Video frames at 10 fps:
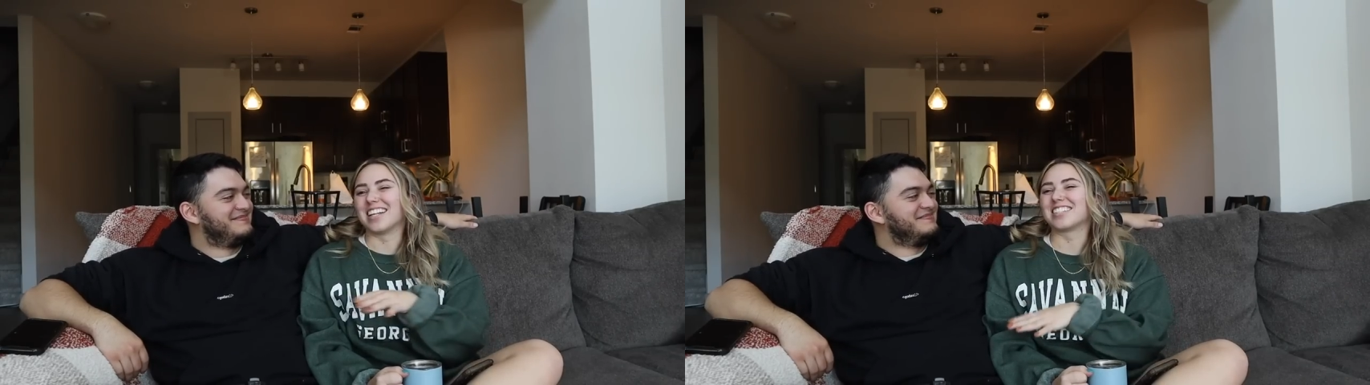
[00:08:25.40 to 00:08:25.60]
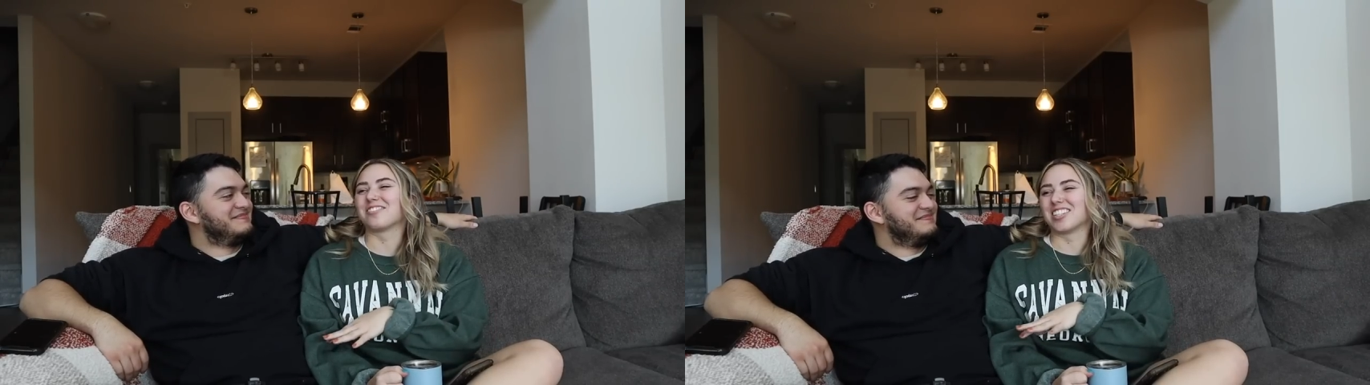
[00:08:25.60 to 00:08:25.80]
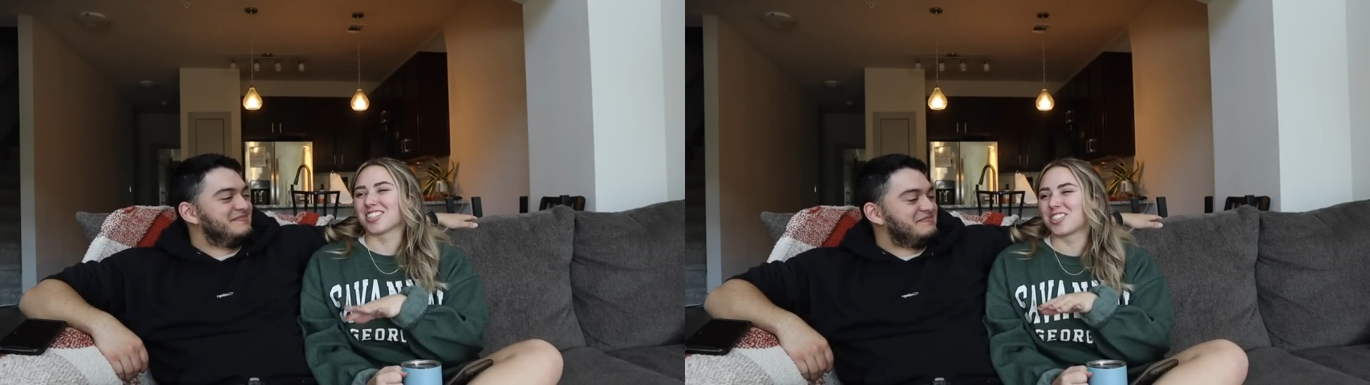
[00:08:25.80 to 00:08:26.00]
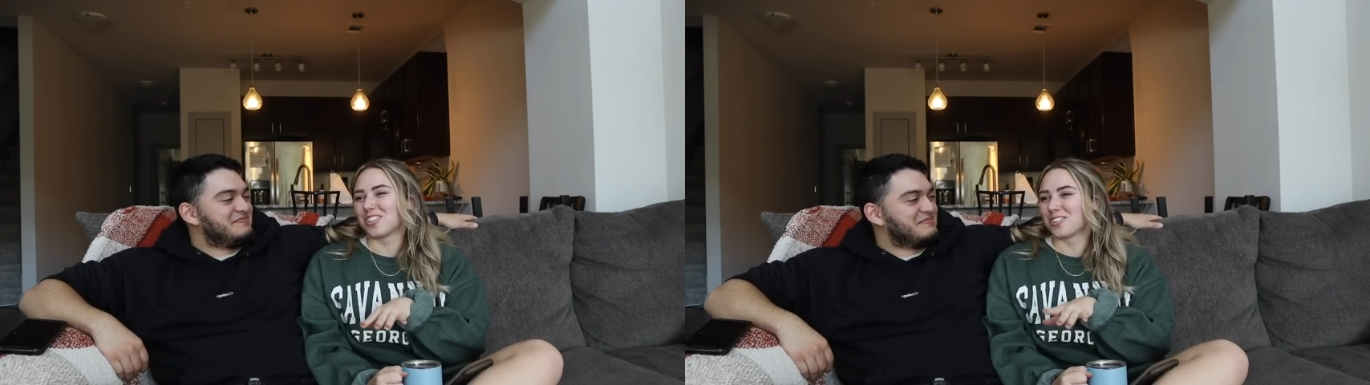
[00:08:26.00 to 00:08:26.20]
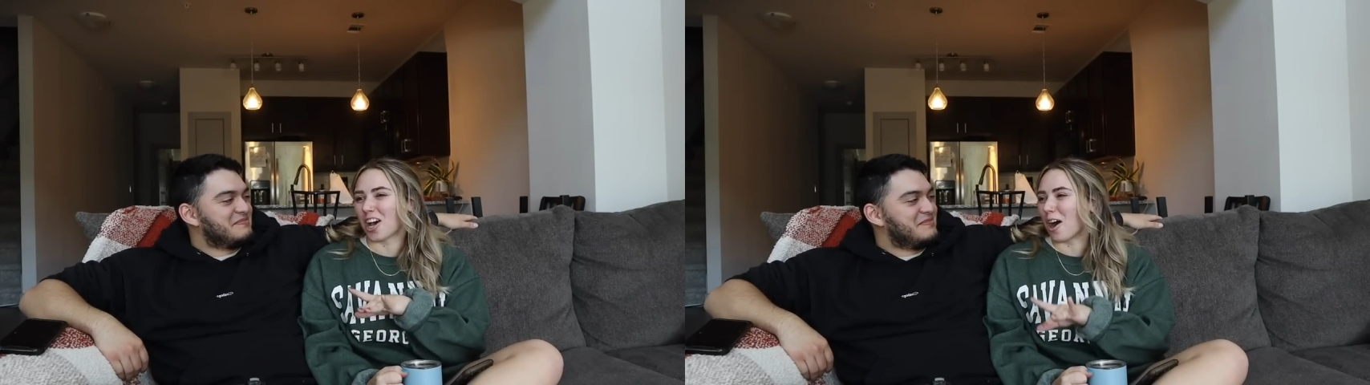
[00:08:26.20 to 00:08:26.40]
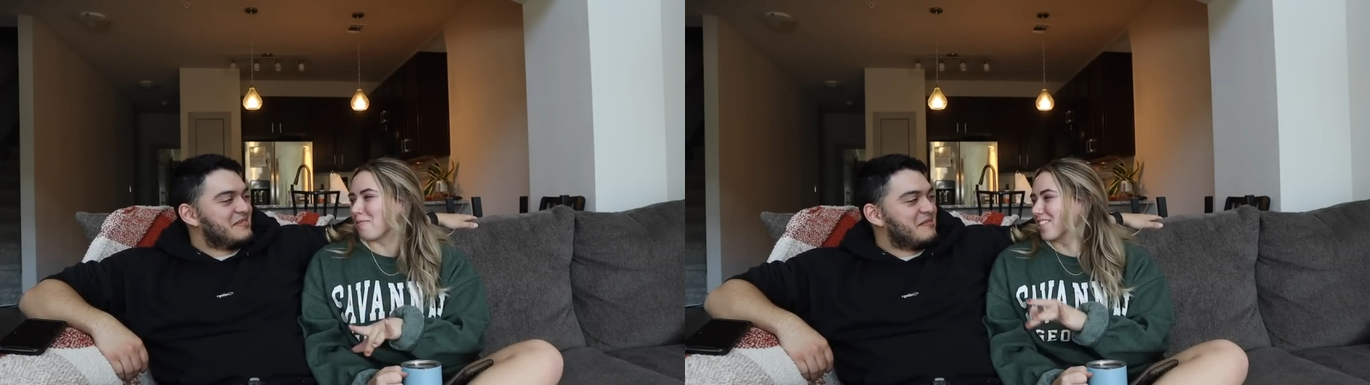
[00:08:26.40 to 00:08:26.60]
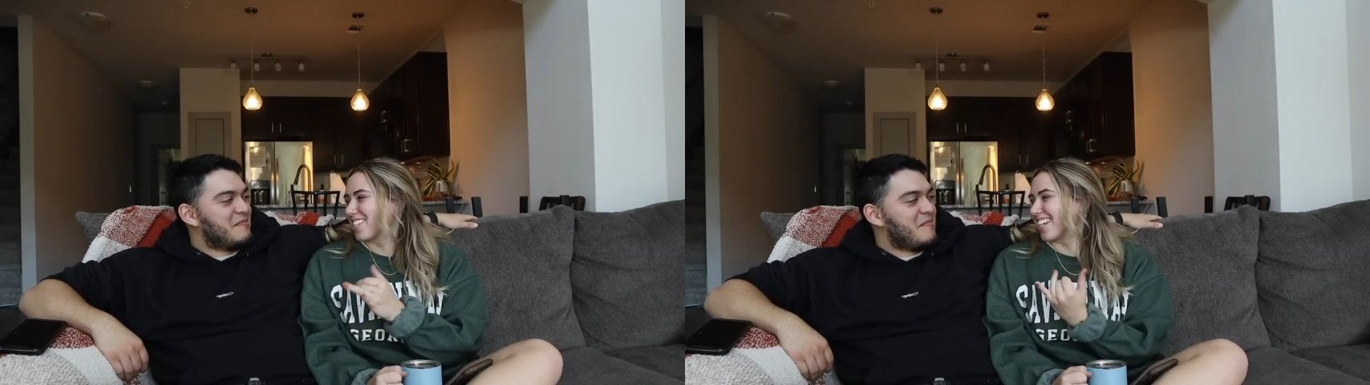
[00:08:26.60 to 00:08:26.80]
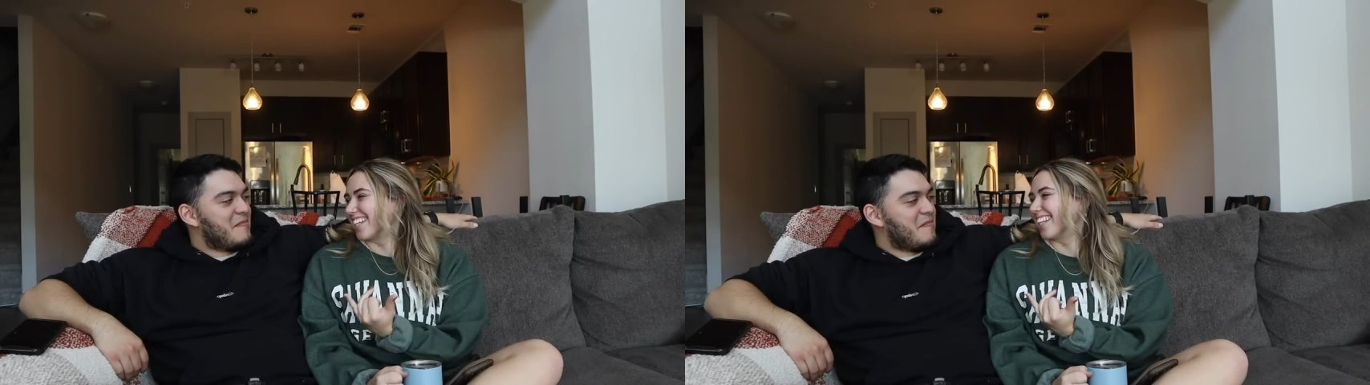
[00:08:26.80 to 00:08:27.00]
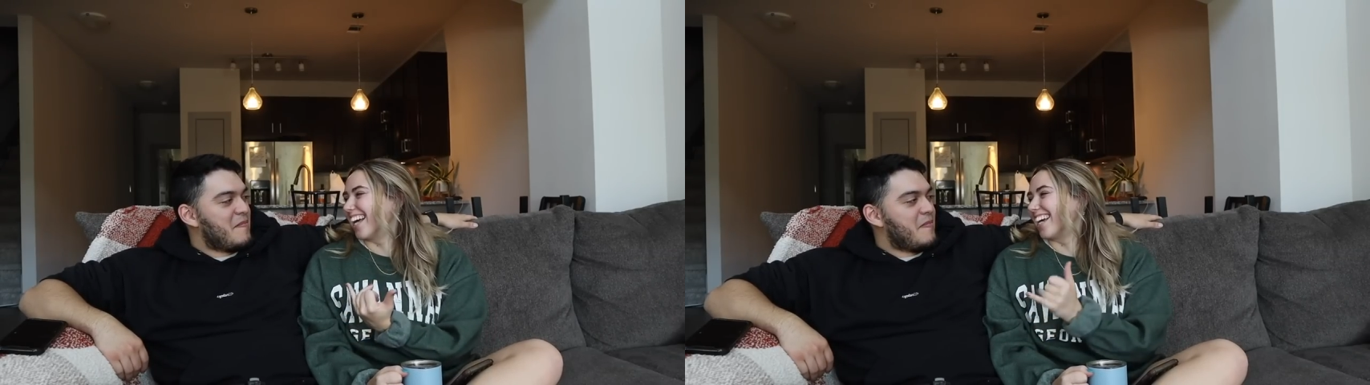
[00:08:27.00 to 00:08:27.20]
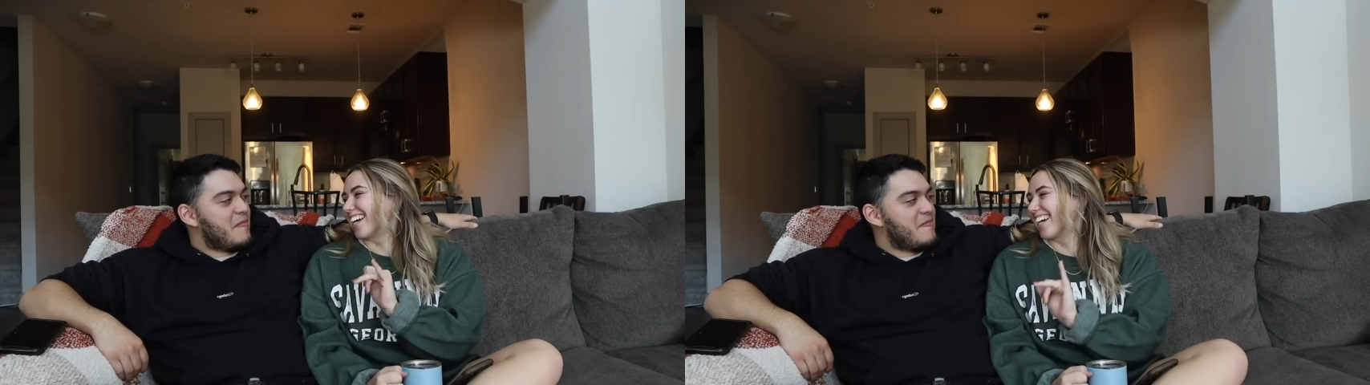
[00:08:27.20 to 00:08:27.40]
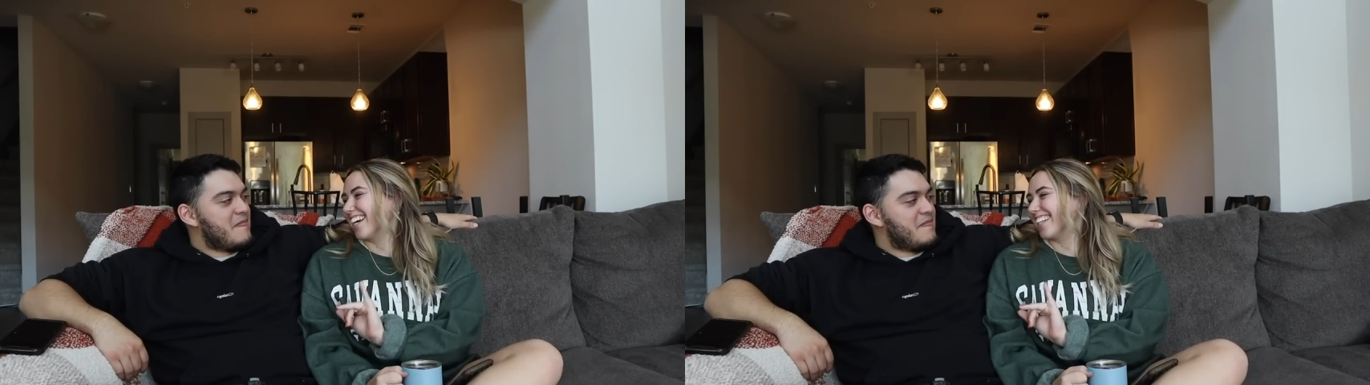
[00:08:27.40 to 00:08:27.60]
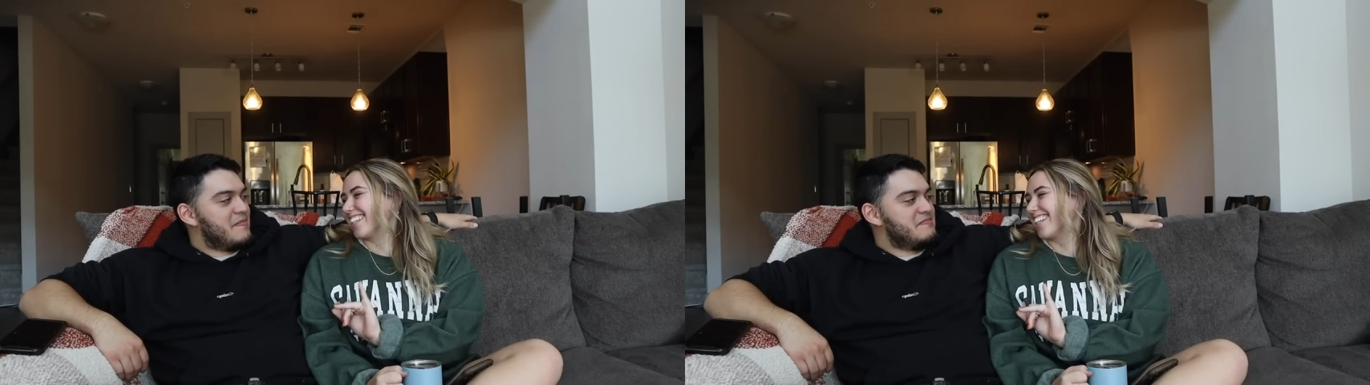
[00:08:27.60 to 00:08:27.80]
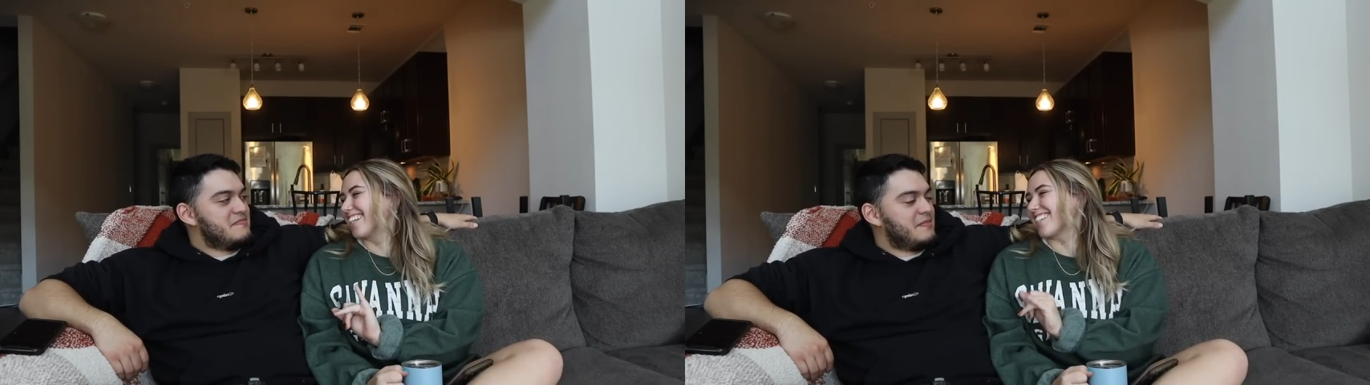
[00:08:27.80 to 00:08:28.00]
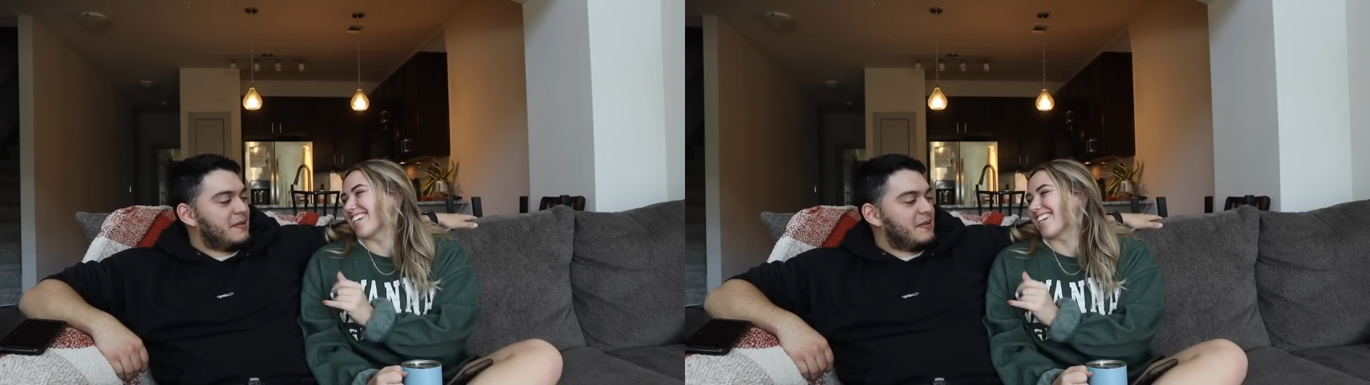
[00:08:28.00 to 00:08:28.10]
Speaker 1: Wait, did we just choose opposite? Like, because